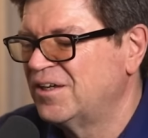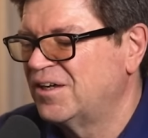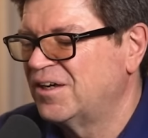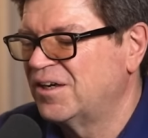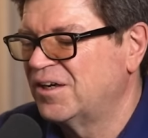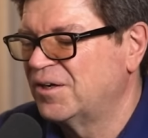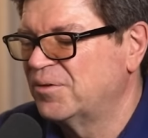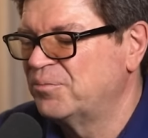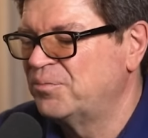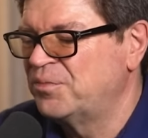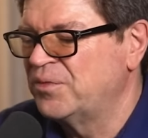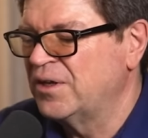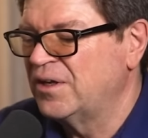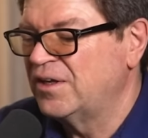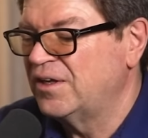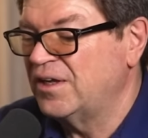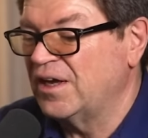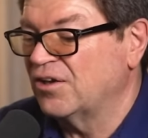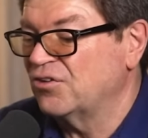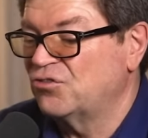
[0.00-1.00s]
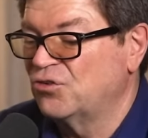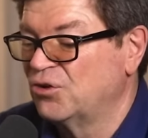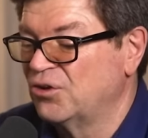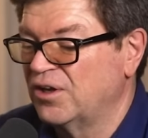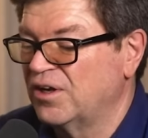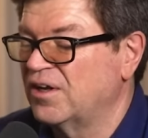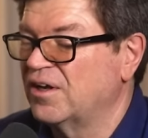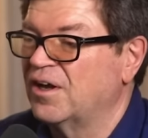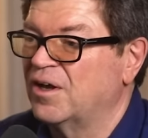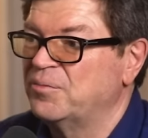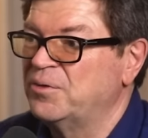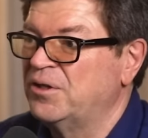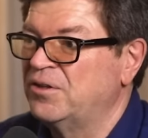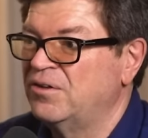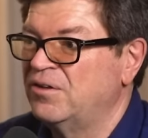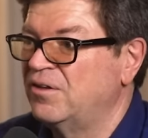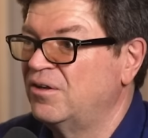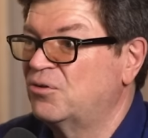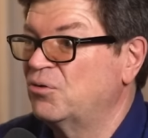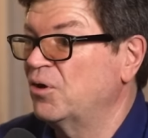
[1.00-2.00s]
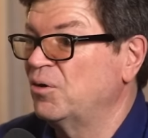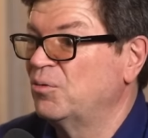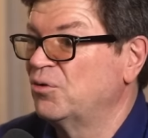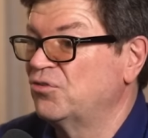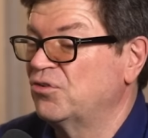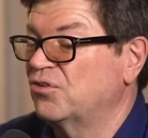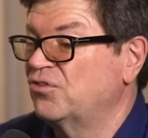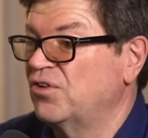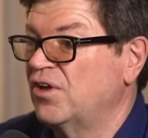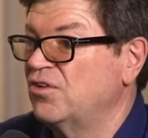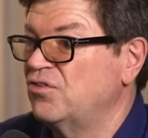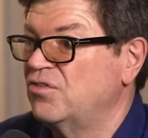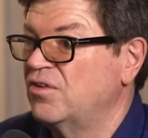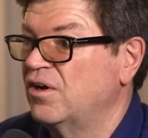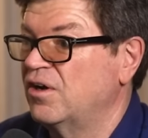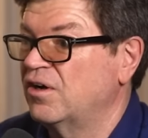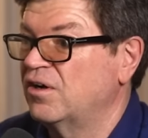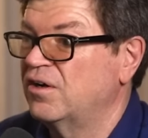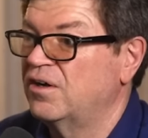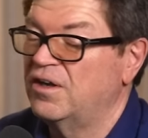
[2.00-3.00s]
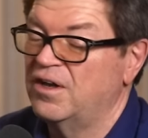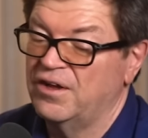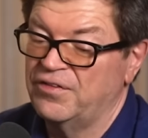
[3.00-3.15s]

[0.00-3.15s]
um, yeah. So that I mean, incredible success there.